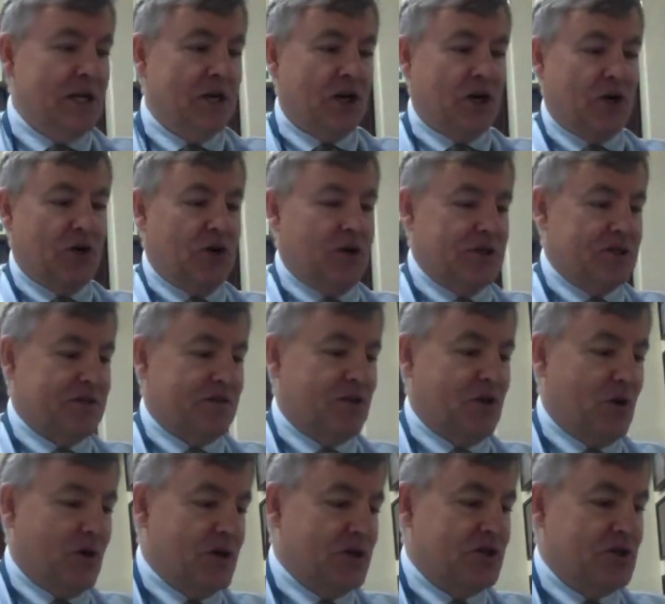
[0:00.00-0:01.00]
Girls, of
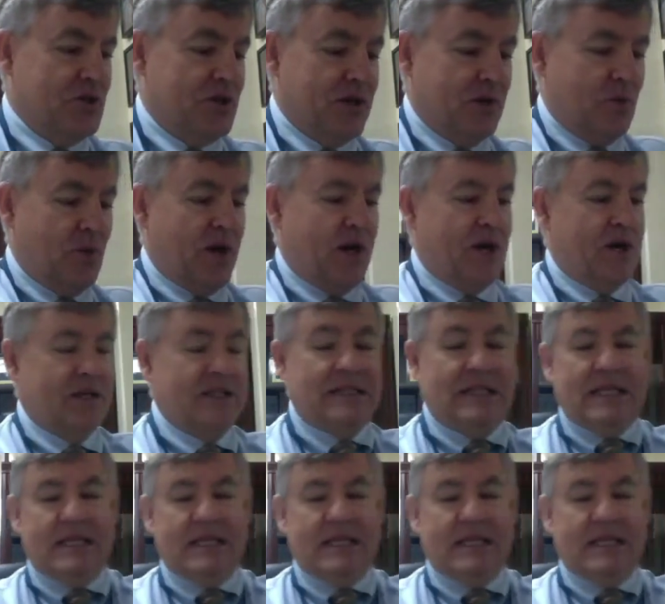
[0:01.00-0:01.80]
course, you can wear